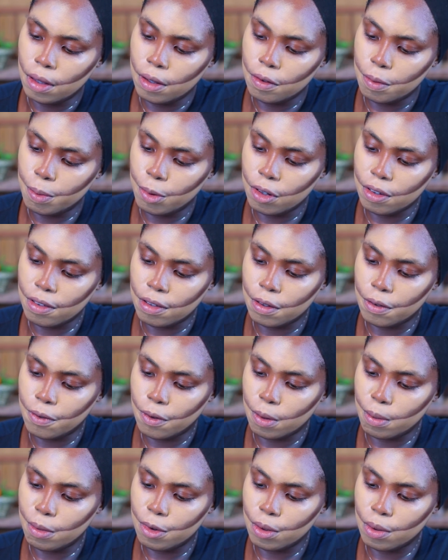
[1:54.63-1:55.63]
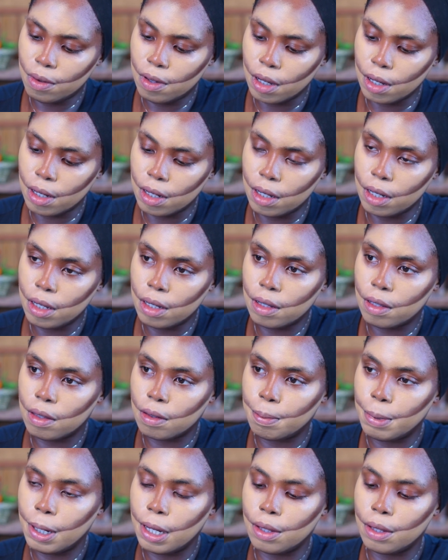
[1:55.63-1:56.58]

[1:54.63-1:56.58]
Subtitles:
this brush is from Real Techniques,